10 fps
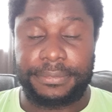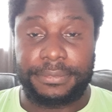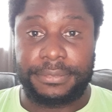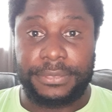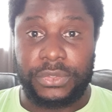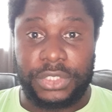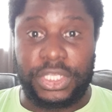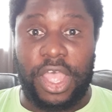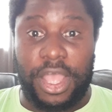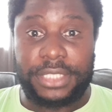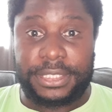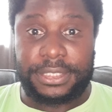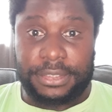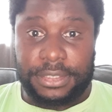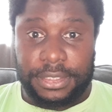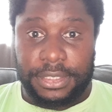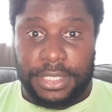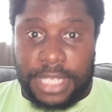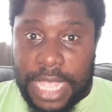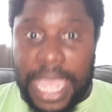starts.
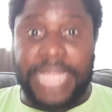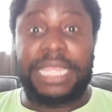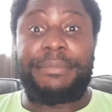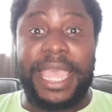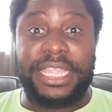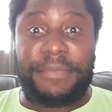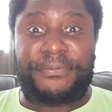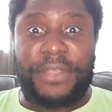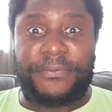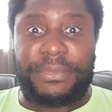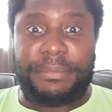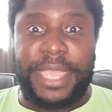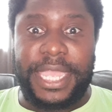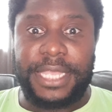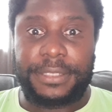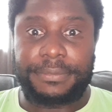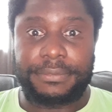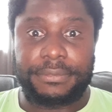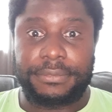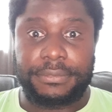And the man up front for me,
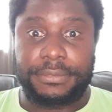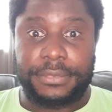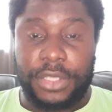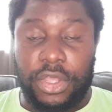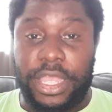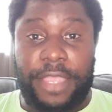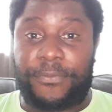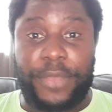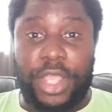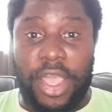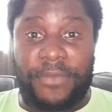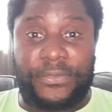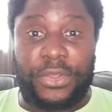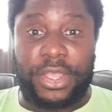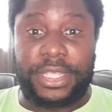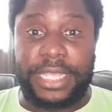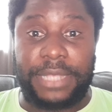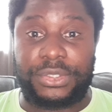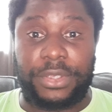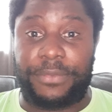if we're going for a counter,
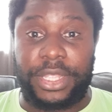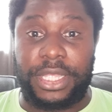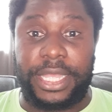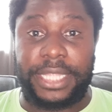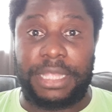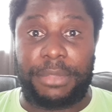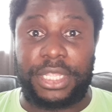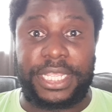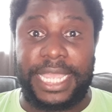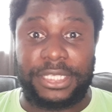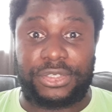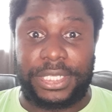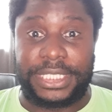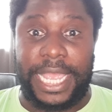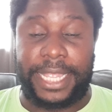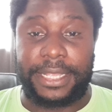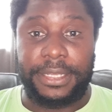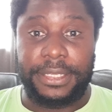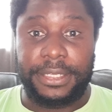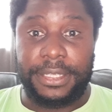if we're going to hit them on the counter attack,
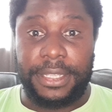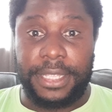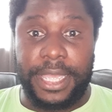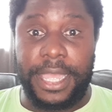yeah,